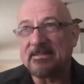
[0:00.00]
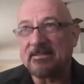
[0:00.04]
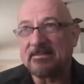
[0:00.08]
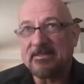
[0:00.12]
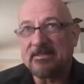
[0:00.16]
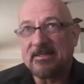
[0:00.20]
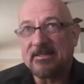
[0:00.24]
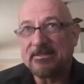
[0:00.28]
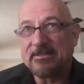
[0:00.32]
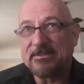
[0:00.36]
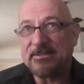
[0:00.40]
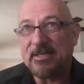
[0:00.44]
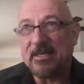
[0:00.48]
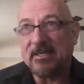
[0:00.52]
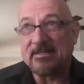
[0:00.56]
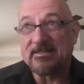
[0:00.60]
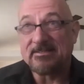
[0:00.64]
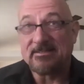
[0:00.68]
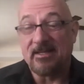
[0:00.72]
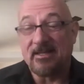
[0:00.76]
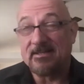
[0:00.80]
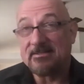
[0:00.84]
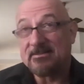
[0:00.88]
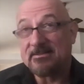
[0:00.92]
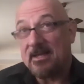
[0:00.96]
It just kind of
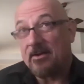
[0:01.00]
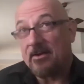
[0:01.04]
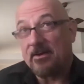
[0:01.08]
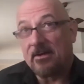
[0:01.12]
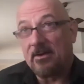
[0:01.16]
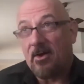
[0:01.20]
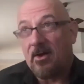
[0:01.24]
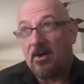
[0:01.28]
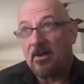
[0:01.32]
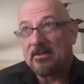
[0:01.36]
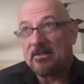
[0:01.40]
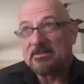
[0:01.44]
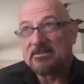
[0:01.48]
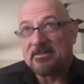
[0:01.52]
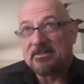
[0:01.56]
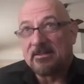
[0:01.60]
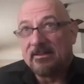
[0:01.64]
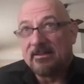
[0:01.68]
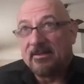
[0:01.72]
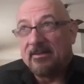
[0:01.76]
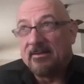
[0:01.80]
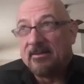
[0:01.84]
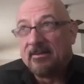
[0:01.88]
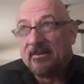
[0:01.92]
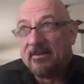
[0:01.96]
stands out. And
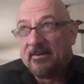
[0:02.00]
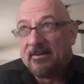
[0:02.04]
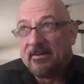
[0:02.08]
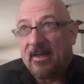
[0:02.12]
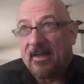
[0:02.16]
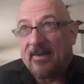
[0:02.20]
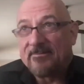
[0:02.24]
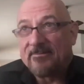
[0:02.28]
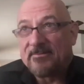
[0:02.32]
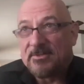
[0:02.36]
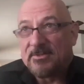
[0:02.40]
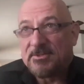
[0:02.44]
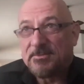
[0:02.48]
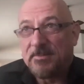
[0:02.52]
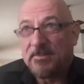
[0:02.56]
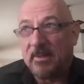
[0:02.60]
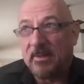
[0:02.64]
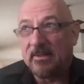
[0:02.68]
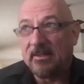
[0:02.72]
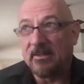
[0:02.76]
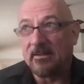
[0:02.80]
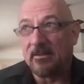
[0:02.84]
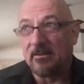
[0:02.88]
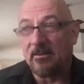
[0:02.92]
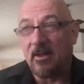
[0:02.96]
honestly, after
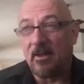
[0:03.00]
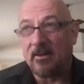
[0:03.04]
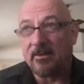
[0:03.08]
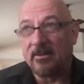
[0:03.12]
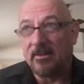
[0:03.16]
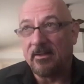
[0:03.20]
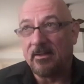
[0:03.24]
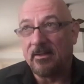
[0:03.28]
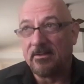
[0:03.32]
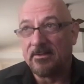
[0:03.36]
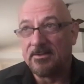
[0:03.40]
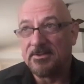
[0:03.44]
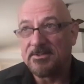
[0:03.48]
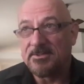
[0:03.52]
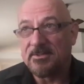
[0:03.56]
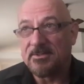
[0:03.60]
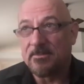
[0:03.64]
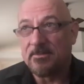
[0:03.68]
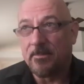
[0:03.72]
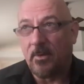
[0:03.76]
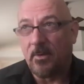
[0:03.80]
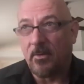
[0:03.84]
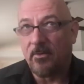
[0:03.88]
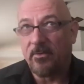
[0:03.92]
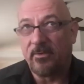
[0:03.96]
spending a lot of years,
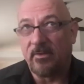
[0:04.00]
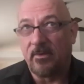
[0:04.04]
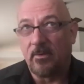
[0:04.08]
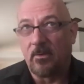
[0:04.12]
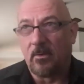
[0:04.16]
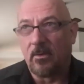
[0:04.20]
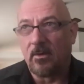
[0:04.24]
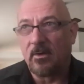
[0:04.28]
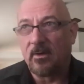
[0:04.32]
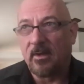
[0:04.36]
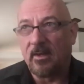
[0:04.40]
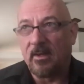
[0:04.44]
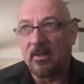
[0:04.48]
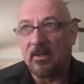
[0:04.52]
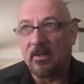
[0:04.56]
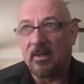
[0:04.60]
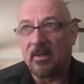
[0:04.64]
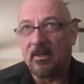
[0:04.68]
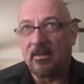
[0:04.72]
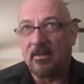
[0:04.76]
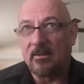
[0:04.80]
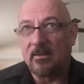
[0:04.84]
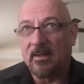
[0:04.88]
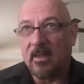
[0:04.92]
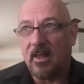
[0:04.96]
both in Oregon
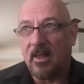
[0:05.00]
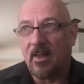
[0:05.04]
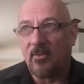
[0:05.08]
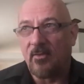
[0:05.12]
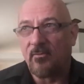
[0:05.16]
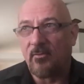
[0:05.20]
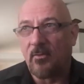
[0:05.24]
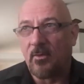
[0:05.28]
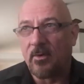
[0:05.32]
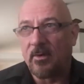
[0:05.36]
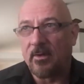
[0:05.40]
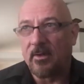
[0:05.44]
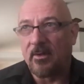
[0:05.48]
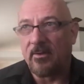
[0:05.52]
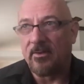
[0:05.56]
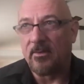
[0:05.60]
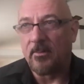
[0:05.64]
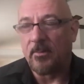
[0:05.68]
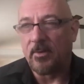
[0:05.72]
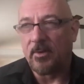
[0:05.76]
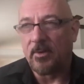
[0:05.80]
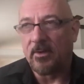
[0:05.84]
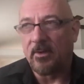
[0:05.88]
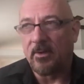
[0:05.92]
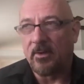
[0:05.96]
and in California on the
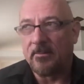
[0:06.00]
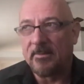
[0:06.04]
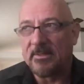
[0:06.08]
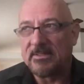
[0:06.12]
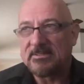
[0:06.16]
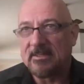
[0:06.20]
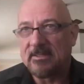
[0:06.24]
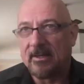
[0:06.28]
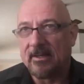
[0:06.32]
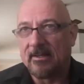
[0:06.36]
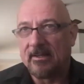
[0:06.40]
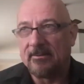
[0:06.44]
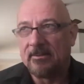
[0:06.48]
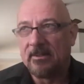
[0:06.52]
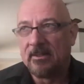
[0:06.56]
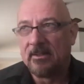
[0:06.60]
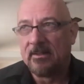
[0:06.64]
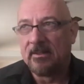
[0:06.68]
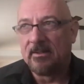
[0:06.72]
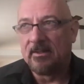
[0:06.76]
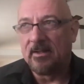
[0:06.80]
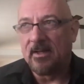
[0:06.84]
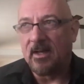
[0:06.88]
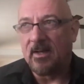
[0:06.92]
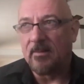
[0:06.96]
procurement side,
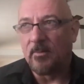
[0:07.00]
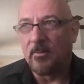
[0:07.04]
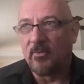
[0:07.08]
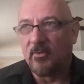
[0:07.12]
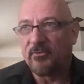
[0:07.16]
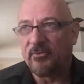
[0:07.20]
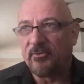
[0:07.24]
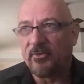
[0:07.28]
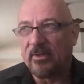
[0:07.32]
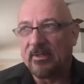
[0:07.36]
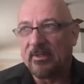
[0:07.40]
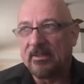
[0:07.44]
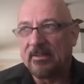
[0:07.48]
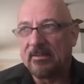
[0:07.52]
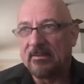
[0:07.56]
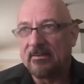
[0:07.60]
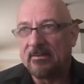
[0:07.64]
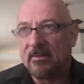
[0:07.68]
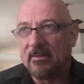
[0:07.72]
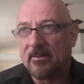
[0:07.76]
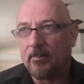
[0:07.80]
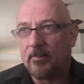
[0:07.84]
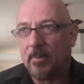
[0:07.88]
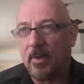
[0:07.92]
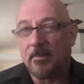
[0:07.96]
mostly in
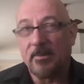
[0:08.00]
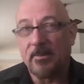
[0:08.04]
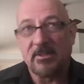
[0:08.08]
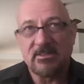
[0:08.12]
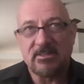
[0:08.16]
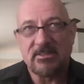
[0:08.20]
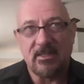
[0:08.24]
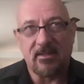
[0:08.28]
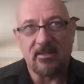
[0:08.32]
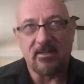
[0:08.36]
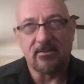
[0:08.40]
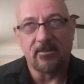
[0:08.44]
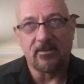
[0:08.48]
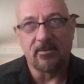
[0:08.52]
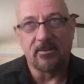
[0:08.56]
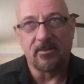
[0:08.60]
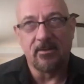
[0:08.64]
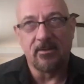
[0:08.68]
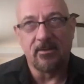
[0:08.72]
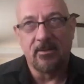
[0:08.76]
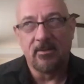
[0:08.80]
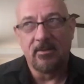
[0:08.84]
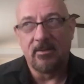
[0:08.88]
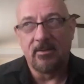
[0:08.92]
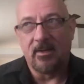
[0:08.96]
the public
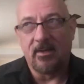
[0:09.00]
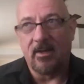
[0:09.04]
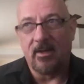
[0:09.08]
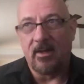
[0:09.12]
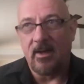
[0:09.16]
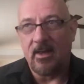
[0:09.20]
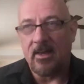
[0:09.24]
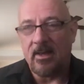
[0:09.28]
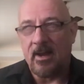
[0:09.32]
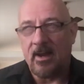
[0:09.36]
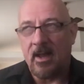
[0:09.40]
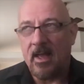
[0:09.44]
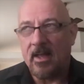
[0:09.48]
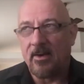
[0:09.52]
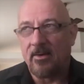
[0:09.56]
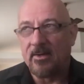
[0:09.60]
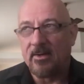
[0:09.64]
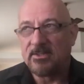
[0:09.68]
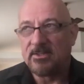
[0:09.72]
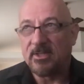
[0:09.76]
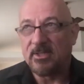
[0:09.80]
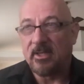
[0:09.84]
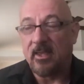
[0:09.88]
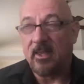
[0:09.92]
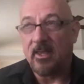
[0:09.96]
sector and higher
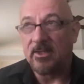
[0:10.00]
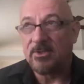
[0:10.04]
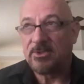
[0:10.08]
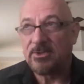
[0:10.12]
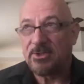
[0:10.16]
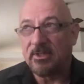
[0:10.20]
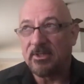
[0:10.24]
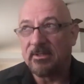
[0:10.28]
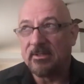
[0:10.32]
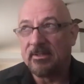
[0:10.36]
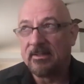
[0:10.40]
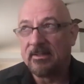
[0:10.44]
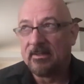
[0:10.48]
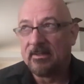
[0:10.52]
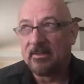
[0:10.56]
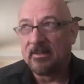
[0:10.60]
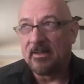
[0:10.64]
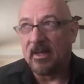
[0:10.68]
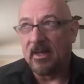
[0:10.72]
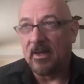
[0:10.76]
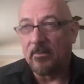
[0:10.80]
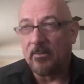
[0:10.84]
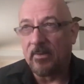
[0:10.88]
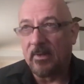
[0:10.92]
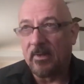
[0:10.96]
education,
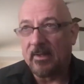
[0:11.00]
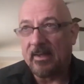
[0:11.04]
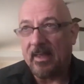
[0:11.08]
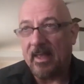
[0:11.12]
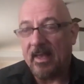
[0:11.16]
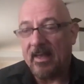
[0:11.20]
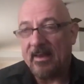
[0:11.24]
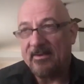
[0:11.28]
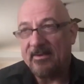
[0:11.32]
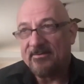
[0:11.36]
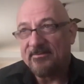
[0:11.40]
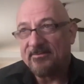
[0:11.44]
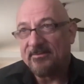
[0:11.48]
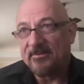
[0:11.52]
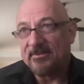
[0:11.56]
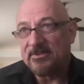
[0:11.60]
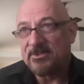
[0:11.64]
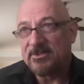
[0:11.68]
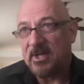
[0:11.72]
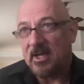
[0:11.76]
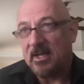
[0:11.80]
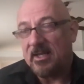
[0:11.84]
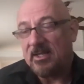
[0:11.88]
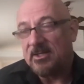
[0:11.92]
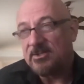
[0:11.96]
really kind of a
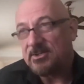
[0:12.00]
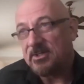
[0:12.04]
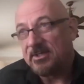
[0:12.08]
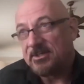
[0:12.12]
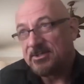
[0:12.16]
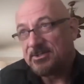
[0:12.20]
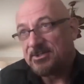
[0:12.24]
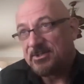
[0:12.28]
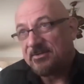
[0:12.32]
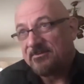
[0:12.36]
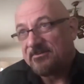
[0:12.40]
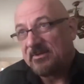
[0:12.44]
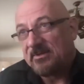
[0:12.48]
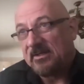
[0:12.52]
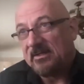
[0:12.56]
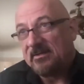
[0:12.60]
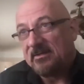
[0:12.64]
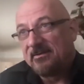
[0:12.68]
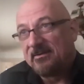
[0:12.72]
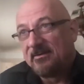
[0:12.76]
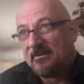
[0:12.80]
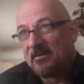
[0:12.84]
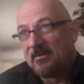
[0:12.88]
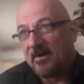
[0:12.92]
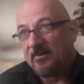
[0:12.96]
change and a
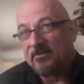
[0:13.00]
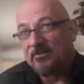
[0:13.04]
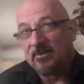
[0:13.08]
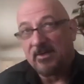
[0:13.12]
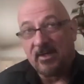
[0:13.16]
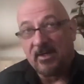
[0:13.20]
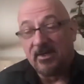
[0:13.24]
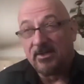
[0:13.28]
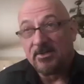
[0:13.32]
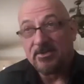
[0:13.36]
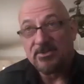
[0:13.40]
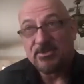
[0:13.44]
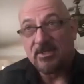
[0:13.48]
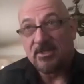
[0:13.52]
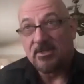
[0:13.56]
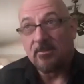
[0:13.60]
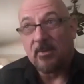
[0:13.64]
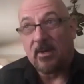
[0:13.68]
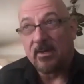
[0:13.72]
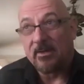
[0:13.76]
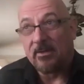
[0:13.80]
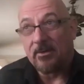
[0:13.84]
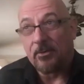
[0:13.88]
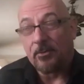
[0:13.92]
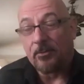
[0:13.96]
shifting of gears in
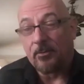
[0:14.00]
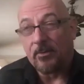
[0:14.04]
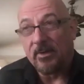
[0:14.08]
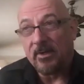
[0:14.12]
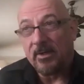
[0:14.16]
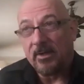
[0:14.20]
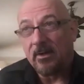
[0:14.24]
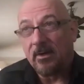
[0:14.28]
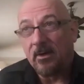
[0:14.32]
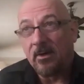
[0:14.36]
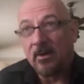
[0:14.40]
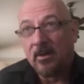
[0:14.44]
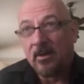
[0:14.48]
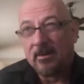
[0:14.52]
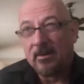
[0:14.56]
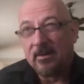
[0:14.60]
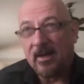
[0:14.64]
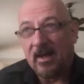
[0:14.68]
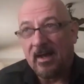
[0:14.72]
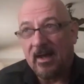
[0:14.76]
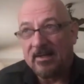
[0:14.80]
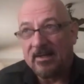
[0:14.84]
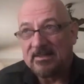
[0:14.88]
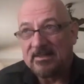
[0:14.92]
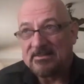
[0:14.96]
my career.
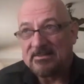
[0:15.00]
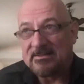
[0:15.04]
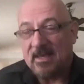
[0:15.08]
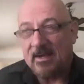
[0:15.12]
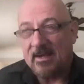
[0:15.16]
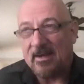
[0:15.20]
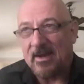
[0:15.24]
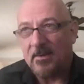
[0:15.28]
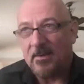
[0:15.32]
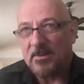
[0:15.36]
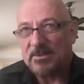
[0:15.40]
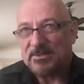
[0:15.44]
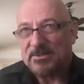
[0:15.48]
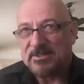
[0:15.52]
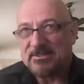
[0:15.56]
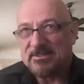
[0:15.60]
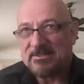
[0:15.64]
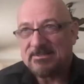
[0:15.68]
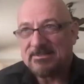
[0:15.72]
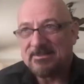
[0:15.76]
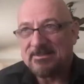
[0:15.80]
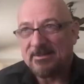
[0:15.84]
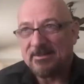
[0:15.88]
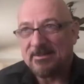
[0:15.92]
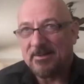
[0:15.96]
I decided I wasn't
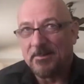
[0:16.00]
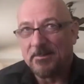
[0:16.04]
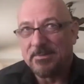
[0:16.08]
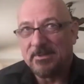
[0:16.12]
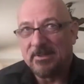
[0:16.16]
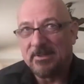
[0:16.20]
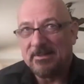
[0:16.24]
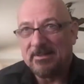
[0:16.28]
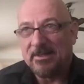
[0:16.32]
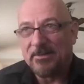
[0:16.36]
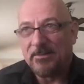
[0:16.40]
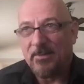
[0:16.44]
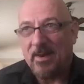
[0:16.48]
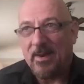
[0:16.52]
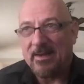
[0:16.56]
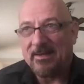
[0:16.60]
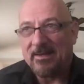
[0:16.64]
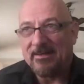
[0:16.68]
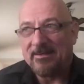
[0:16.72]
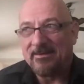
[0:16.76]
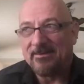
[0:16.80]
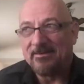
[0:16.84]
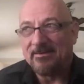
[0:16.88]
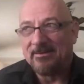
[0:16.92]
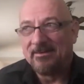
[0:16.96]
completely
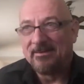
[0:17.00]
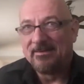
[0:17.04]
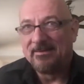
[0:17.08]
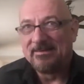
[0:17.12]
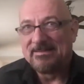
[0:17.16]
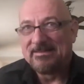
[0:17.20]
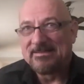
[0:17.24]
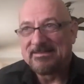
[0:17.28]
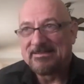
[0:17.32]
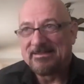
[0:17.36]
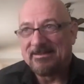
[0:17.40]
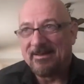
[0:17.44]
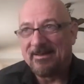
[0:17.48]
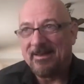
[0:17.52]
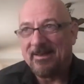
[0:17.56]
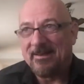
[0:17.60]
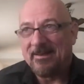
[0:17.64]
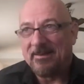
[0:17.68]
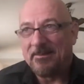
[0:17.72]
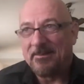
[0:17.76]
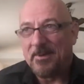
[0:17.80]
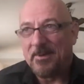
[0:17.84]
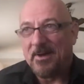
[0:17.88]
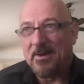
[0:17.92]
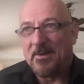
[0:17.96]
ready to
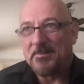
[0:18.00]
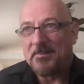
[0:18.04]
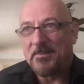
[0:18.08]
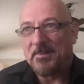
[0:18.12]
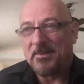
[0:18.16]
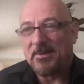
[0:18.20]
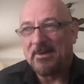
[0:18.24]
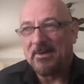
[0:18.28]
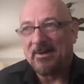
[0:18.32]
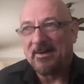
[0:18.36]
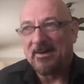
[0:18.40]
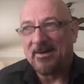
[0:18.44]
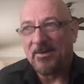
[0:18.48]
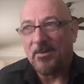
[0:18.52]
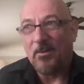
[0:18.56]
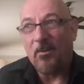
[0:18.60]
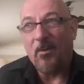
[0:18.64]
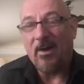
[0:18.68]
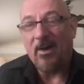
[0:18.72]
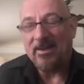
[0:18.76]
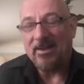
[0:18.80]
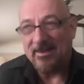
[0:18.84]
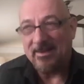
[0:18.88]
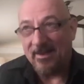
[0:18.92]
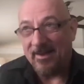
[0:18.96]
hang them up
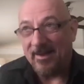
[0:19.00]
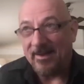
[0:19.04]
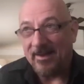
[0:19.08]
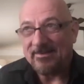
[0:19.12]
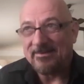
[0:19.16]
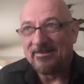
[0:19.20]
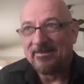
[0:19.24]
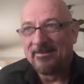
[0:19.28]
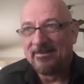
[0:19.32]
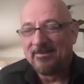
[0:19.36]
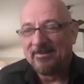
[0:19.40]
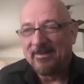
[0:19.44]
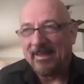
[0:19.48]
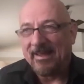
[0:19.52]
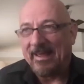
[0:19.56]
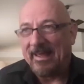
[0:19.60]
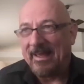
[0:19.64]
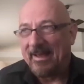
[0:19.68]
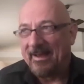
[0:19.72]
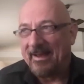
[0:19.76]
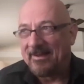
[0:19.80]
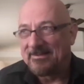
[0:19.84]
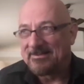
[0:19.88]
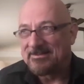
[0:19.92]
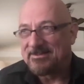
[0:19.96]
quite yet.
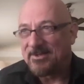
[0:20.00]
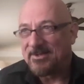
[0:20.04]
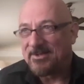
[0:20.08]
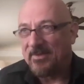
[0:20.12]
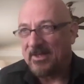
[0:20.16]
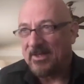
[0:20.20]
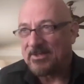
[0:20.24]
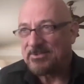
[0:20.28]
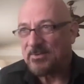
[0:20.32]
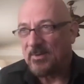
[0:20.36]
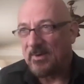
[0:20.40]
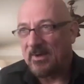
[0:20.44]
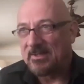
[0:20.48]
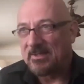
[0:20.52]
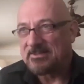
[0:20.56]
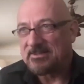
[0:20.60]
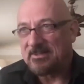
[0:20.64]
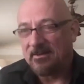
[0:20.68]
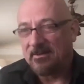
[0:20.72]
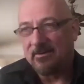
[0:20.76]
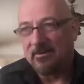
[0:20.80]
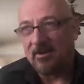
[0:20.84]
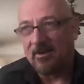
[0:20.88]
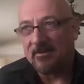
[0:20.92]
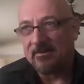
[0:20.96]
And so that's why I
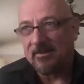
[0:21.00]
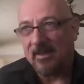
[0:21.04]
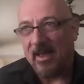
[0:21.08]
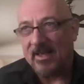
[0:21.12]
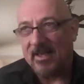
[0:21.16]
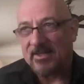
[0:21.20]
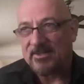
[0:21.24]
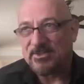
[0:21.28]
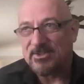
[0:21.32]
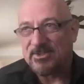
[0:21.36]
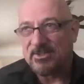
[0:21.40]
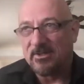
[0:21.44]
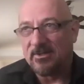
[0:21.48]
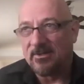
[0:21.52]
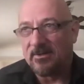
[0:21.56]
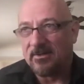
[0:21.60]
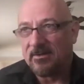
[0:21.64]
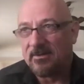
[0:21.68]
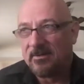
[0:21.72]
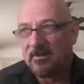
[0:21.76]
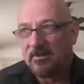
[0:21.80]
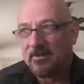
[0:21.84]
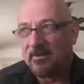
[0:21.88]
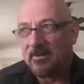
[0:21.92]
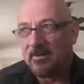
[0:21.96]
signed on last
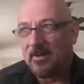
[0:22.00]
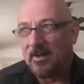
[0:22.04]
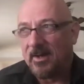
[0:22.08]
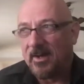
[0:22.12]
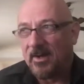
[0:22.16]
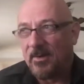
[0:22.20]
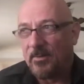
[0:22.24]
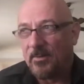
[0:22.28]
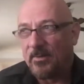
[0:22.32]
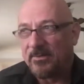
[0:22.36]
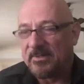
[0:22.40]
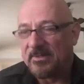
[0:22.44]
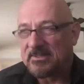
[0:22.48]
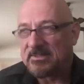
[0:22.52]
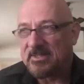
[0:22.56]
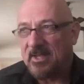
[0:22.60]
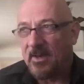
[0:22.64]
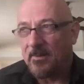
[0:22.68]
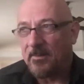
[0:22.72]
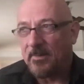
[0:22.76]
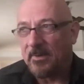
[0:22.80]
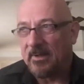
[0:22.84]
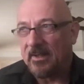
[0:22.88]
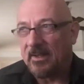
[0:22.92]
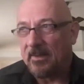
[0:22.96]
year with this
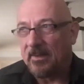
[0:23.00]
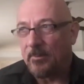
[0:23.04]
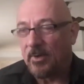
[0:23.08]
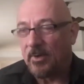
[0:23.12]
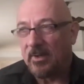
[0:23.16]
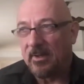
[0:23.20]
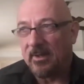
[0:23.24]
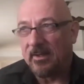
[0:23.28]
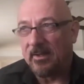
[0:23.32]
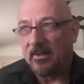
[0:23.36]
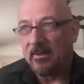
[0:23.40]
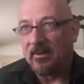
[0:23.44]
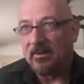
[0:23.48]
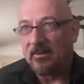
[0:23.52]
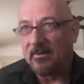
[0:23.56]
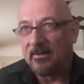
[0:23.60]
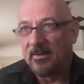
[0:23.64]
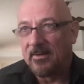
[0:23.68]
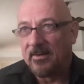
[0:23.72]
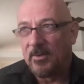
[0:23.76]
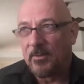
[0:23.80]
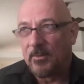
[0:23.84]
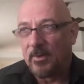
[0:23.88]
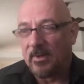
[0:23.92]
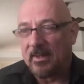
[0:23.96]
company. I'm really
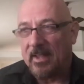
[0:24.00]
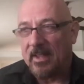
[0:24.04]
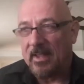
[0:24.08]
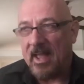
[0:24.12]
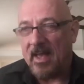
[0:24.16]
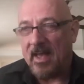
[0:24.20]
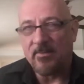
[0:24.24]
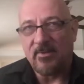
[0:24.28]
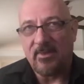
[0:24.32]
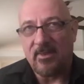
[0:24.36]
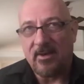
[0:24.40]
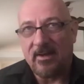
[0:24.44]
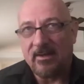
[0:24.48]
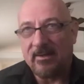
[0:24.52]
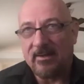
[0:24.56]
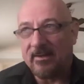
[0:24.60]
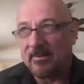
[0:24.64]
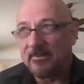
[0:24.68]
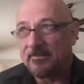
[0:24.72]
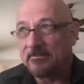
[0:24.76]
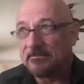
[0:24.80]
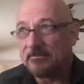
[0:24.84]
happy that I did.